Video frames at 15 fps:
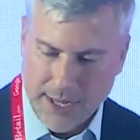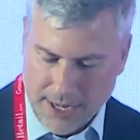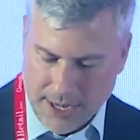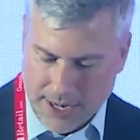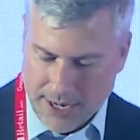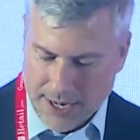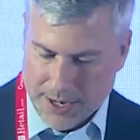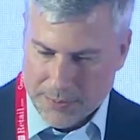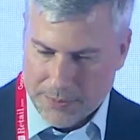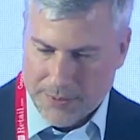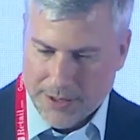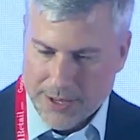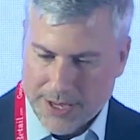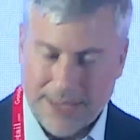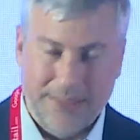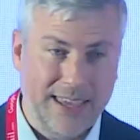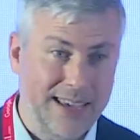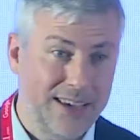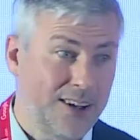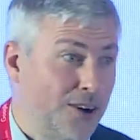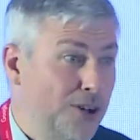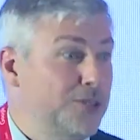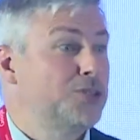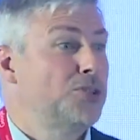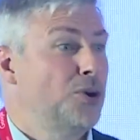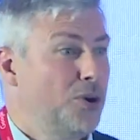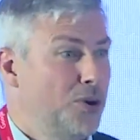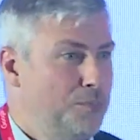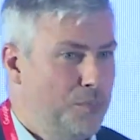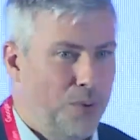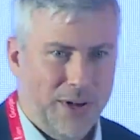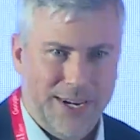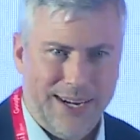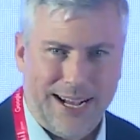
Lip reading: And they also pointed